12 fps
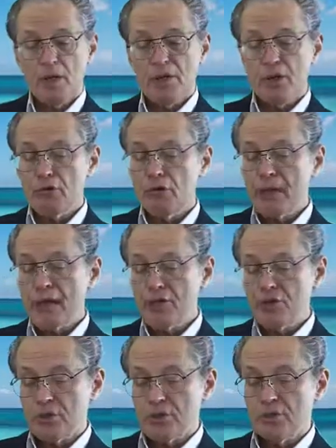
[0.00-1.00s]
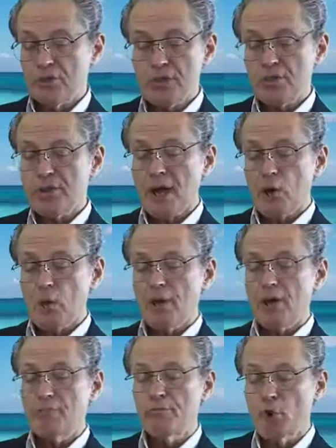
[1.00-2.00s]
Their relation is not
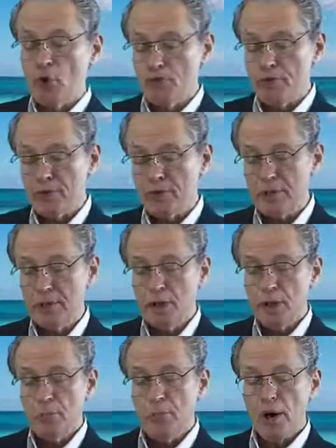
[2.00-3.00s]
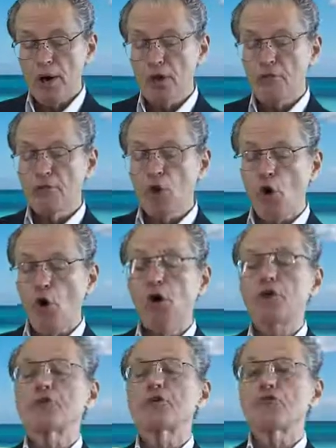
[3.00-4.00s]
one of movement, but of
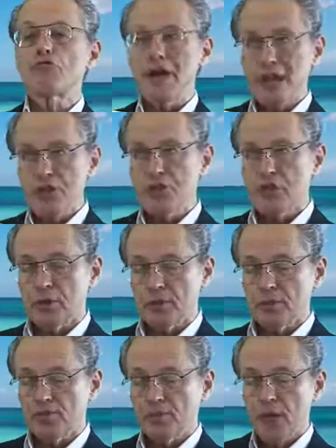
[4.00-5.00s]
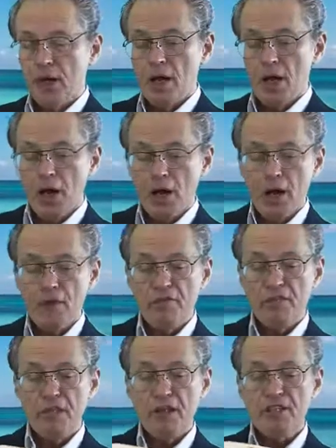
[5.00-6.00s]
alteration
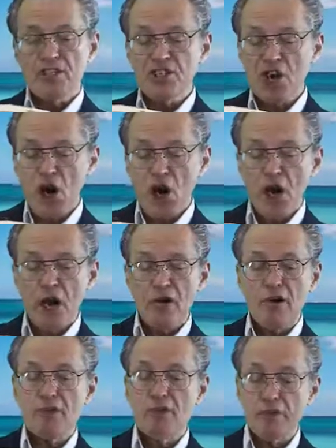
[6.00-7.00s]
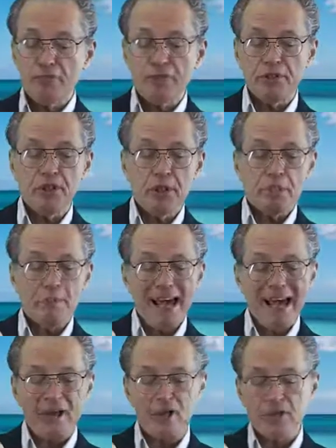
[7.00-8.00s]
of the entire different
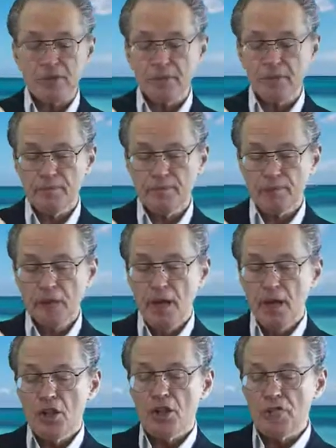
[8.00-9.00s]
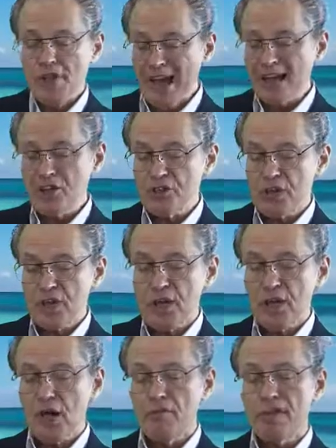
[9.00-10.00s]
matters, the
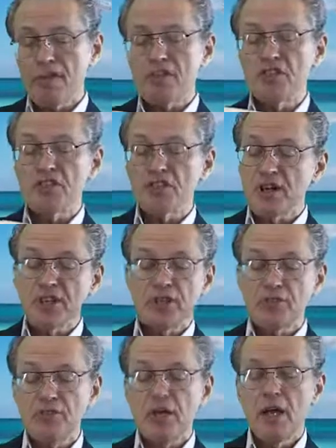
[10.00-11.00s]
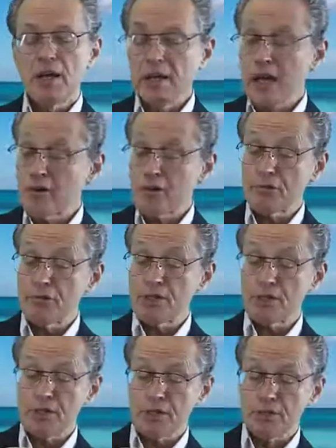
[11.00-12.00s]
vanishing of their distinctive
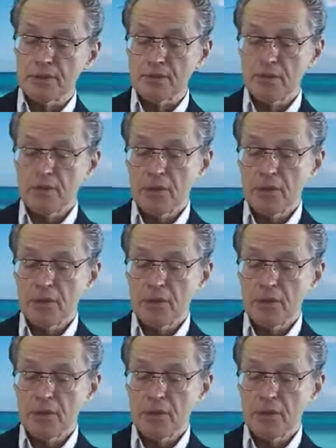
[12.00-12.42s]
characteristics.